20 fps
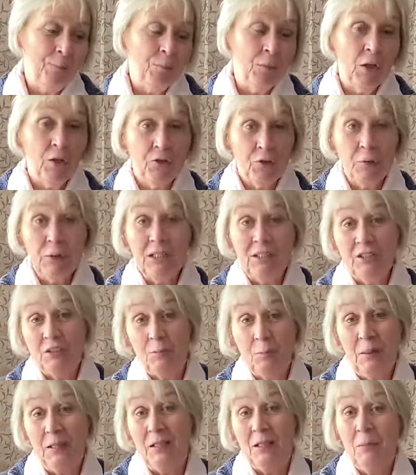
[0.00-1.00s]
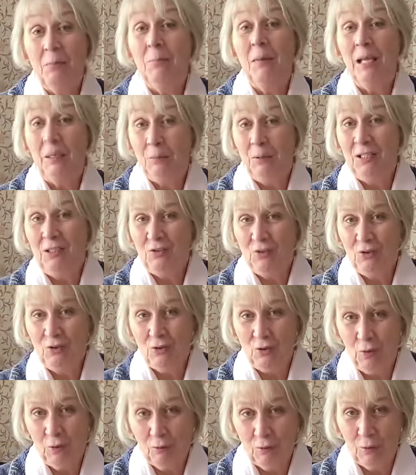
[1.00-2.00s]
So I'd split them maybe into
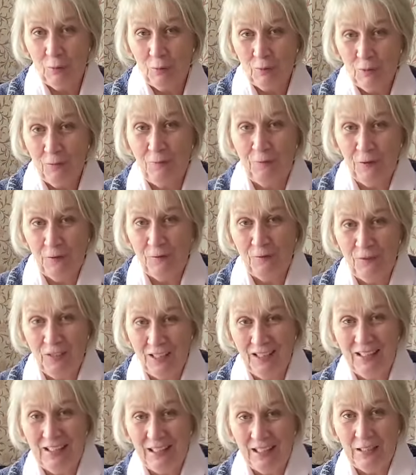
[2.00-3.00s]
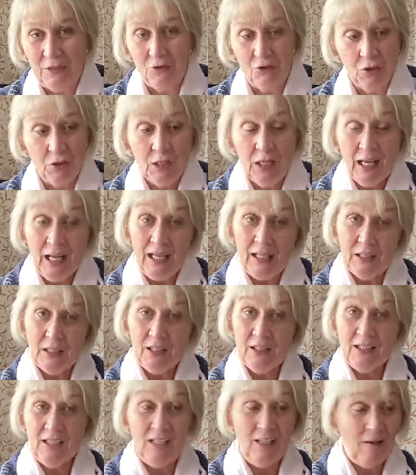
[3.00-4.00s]
two groups of 15 each, and
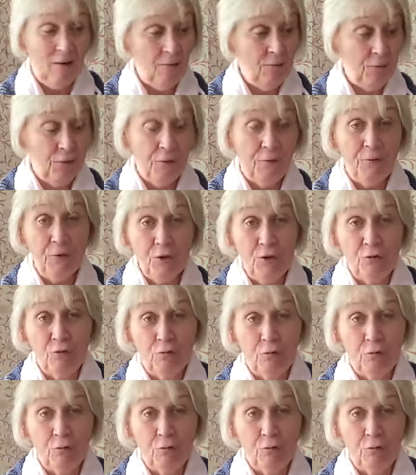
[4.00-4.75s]
I'd give the first